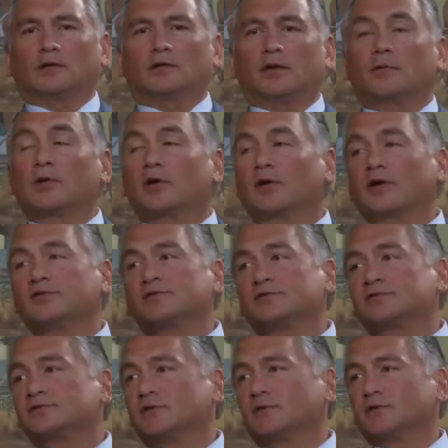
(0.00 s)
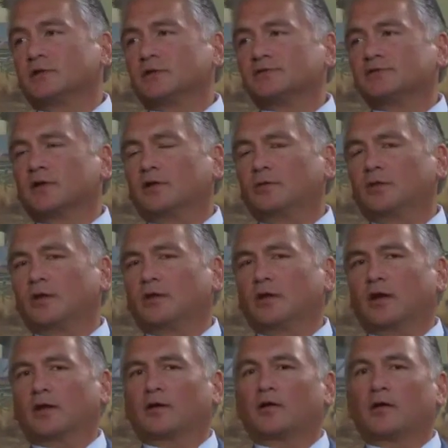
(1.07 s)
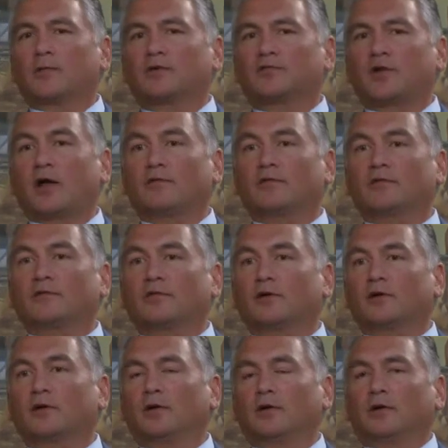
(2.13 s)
immigration certainly is going to be an economic driver for